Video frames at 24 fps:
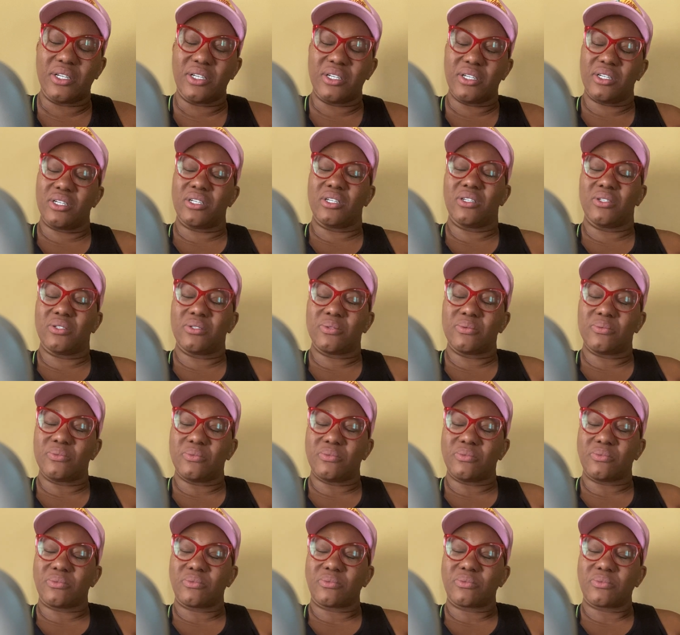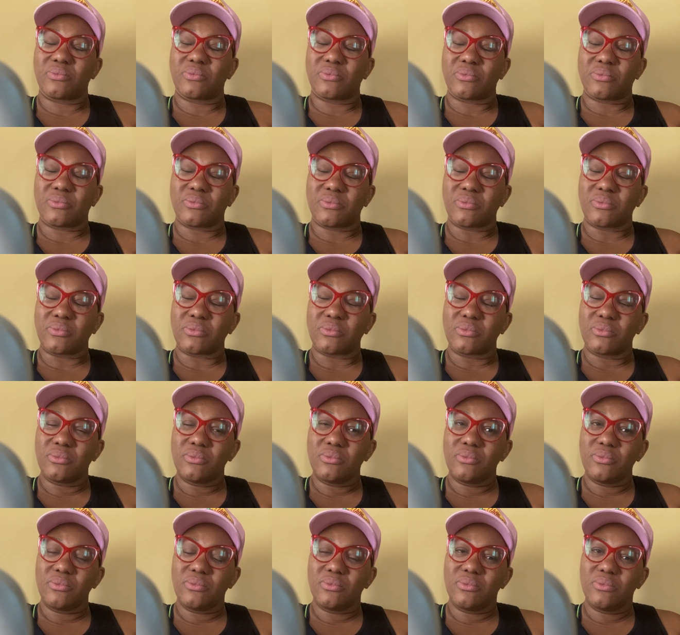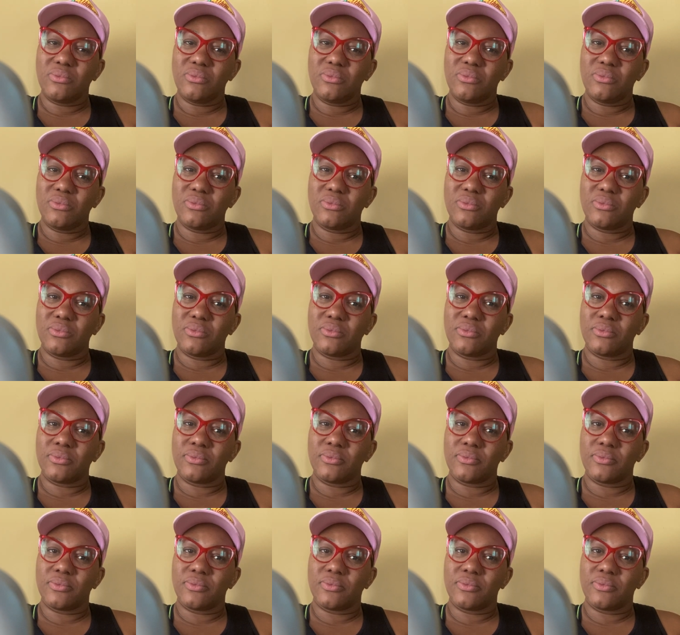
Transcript: Nobody speaks.